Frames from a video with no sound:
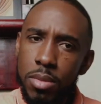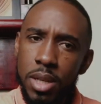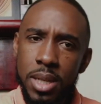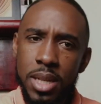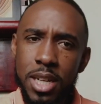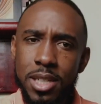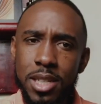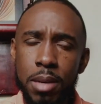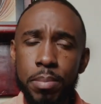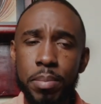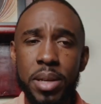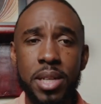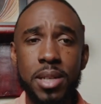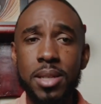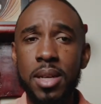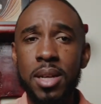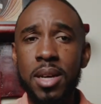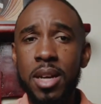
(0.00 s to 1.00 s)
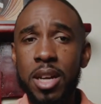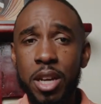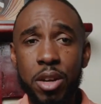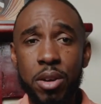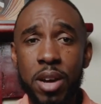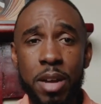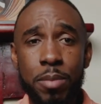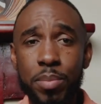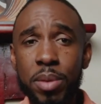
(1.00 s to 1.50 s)
their template,
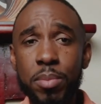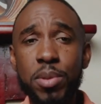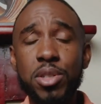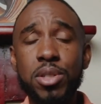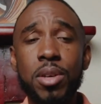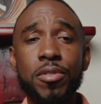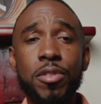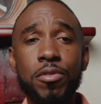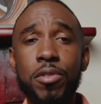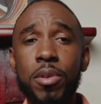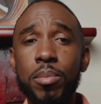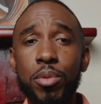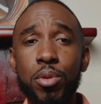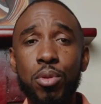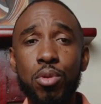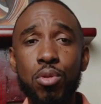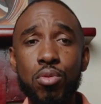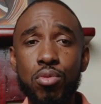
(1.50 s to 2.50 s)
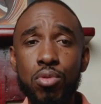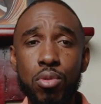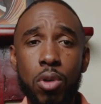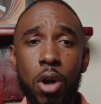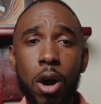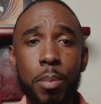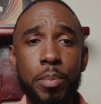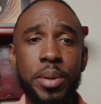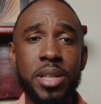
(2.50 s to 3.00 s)
and people suffer from guru
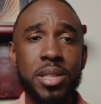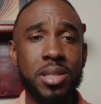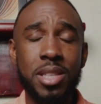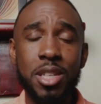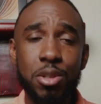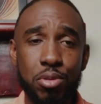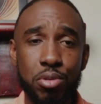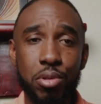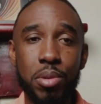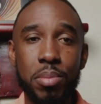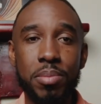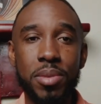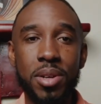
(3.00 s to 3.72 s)
hopping syndrome.